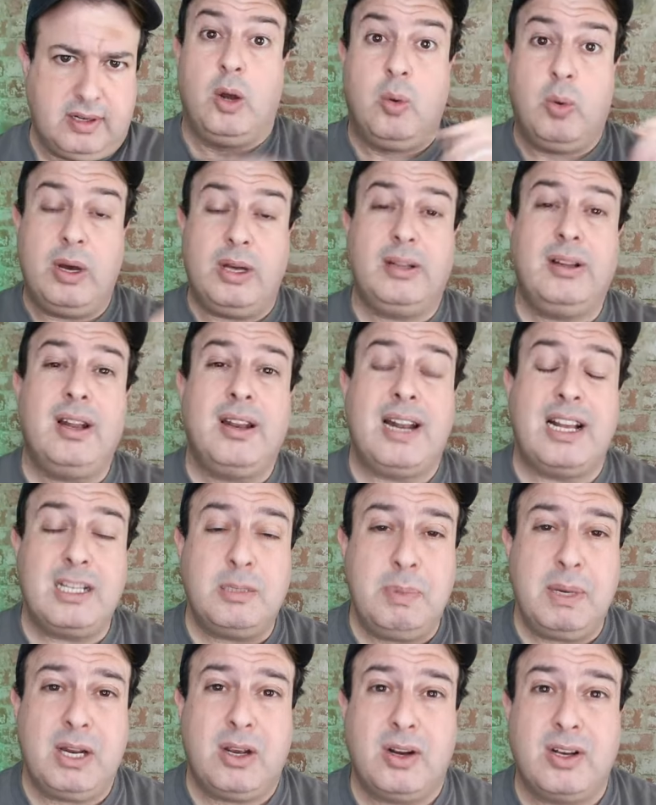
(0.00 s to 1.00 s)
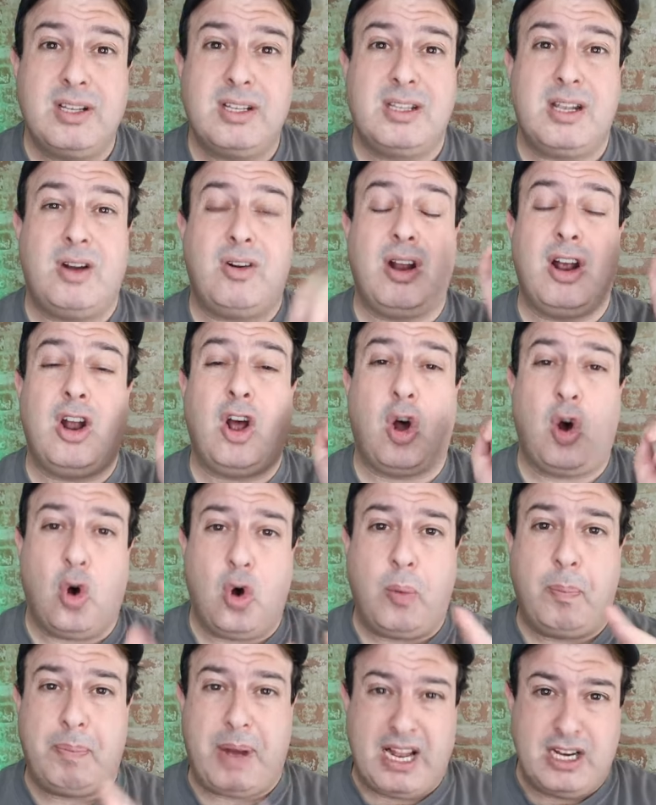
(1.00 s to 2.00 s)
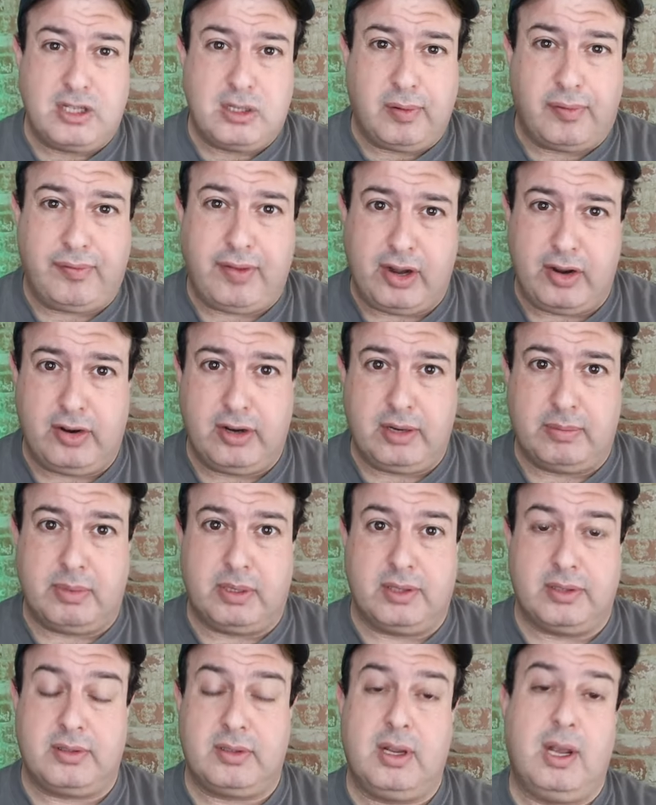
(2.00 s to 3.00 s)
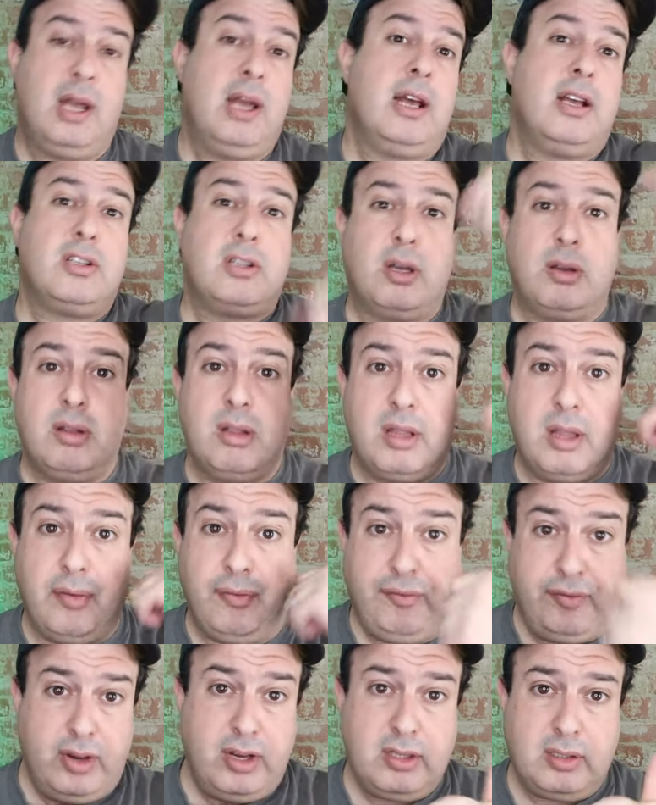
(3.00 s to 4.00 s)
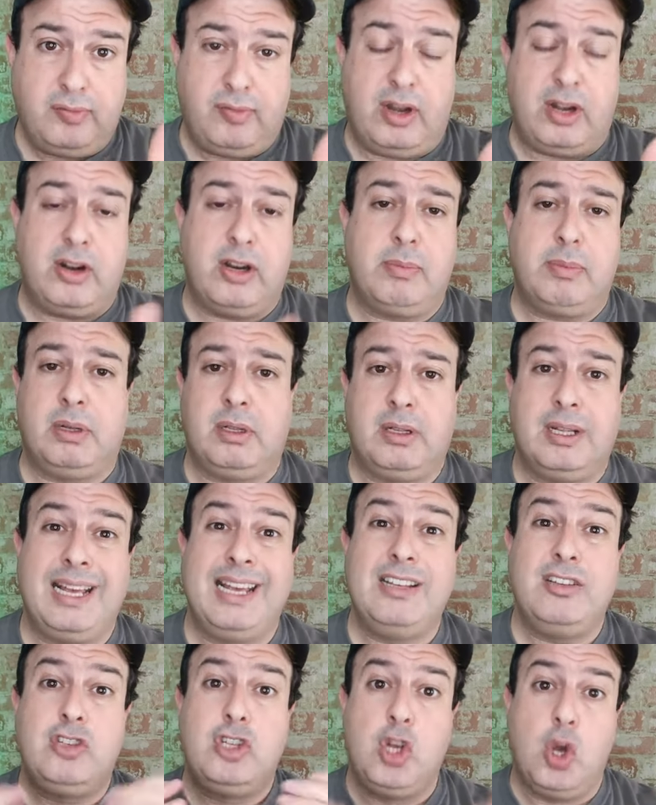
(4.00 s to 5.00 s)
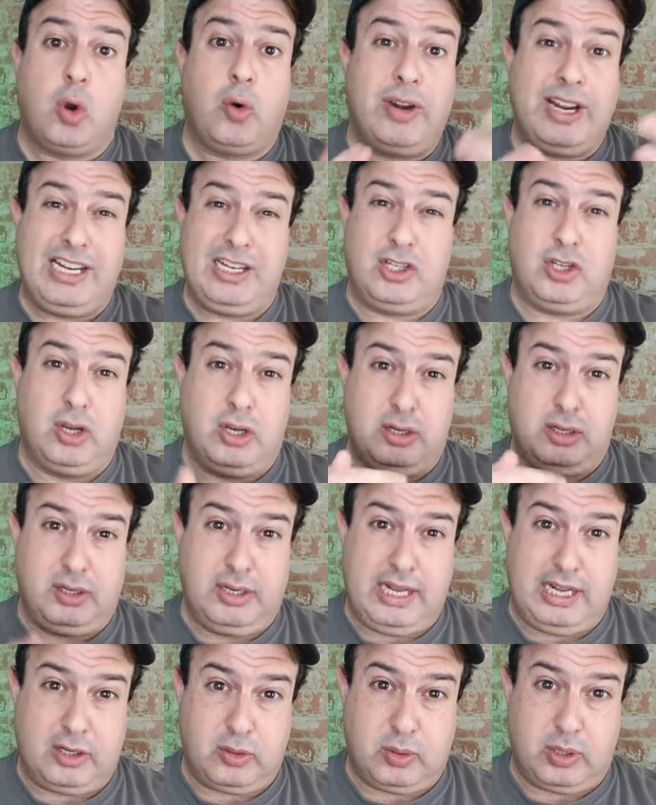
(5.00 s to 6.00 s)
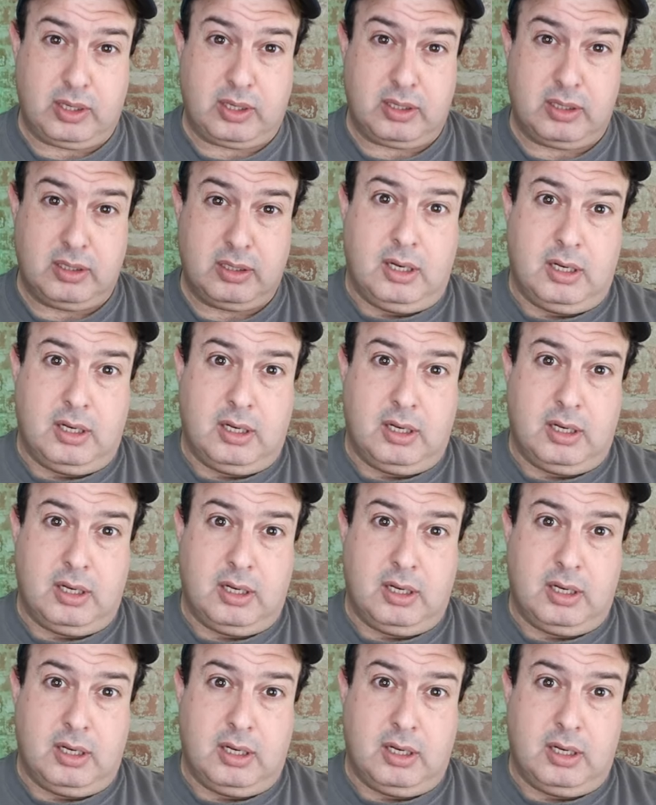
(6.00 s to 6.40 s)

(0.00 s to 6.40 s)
Well, that's because there are a whole bunch of variables. So the first variable is your internal network.